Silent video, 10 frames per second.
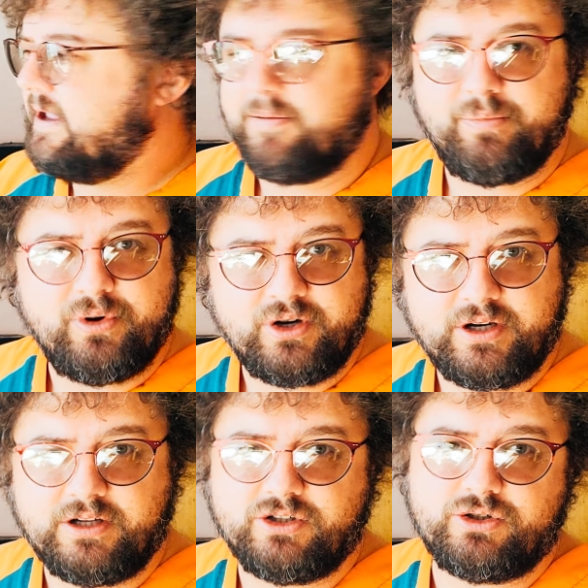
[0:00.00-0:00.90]
and put
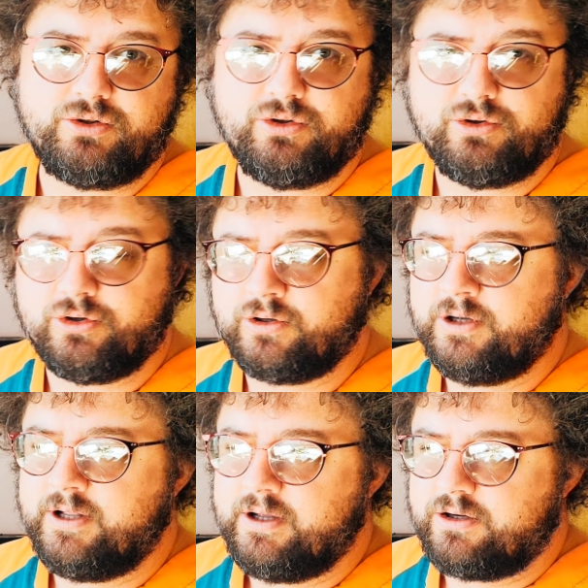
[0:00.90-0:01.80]
it into your
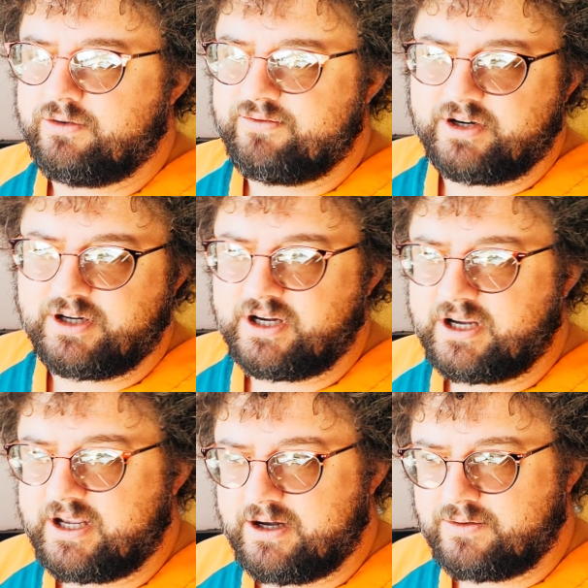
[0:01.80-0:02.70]
funding
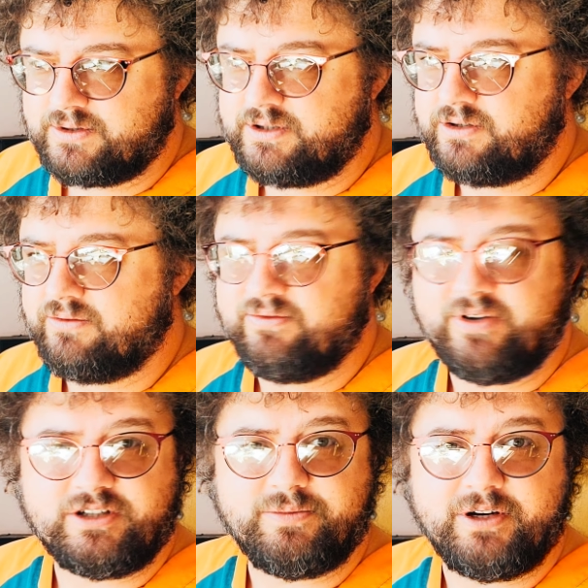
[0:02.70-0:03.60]
account, your
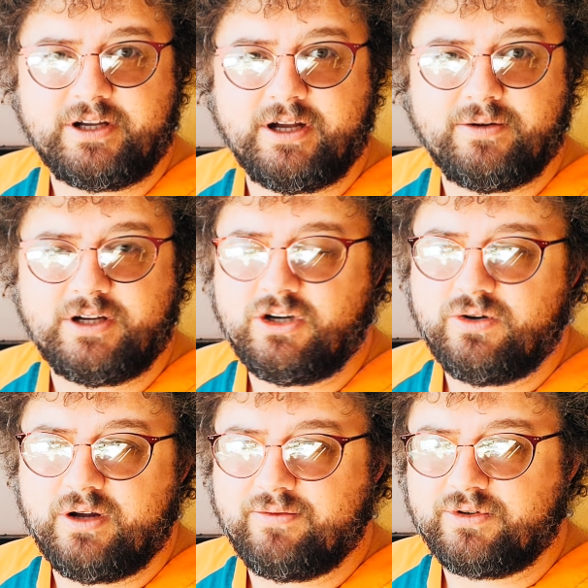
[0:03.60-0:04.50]
investment account, and
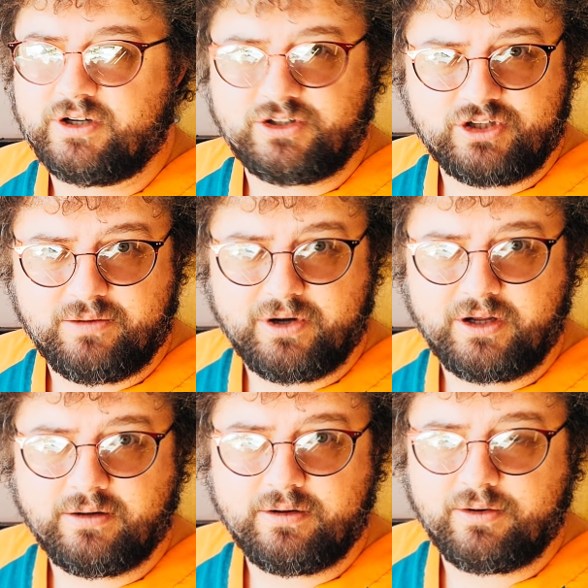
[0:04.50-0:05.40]
you never touch that money.